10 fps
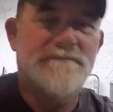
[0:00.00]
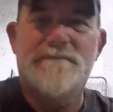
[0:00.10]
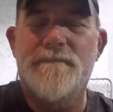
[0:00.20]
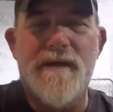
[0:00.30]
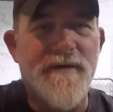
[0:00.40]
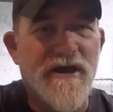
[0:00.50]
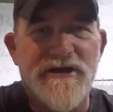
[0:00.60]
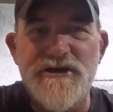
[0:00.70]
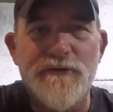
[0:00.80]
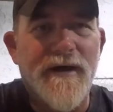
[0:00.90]
maybe a
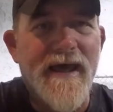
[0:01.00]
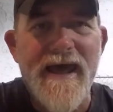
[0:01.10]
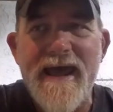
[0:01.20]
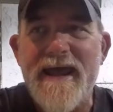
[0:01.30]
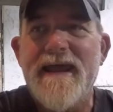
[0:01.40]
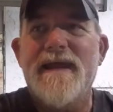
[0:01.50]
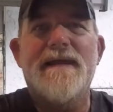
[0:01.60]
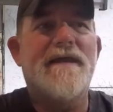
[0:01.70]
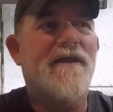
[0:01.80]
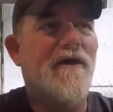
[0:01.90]
Q&A,
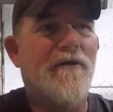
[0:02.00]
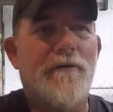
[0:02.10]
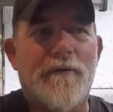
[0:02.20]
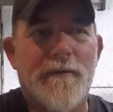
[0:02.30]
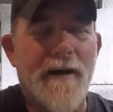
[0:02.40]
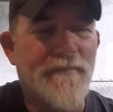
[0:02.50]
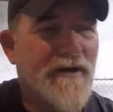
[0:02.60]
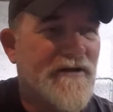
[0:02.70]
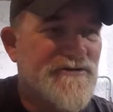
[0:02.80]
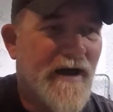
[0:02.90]
you know, I'm
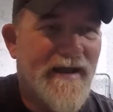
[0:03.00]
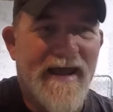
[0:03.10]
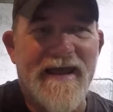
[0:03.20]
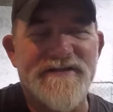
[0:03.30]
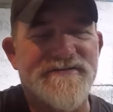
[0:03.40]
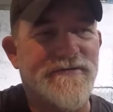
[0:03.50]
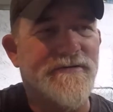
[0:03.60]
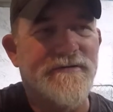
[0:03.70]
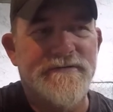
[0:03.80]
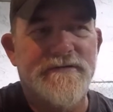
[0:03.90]
going to try to answer
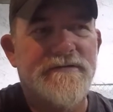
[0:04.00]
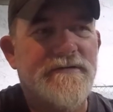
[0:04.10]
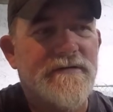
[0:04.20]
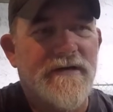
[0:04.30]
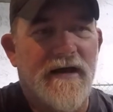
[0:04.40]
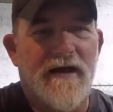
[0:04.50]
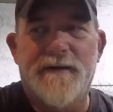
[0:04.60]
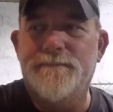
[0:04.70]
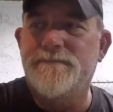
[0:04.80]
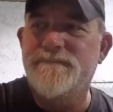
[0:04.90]

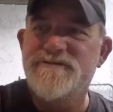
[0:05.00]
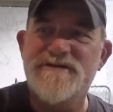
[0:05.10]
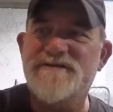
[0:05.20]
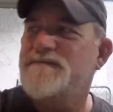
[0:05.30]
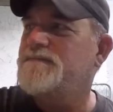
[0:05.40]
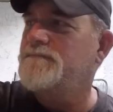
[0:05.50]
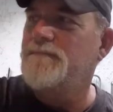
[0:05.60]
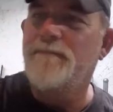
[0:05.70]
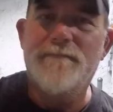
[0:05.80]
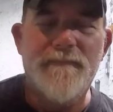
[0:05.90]
just
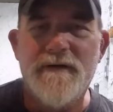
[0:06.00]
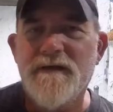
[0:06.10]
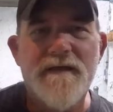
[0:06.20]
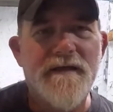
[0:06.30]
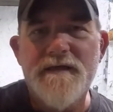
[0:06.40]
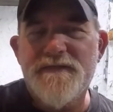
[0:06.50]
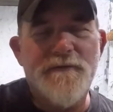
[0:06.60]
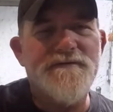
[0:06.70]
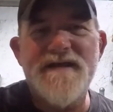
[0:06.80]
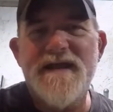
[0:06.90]

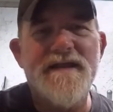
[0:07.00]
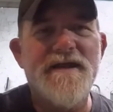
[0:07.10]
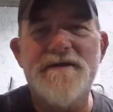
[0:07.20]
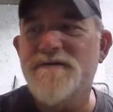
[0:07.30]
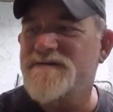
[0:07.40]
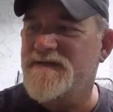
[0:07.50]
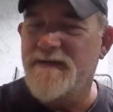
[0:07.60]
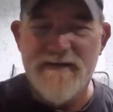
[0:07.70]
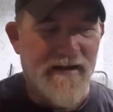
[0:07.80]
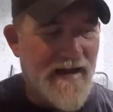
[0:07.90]
13 years,
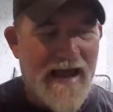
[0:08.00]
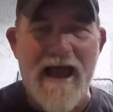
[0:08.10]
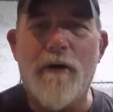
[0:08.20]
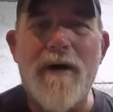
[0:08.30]
how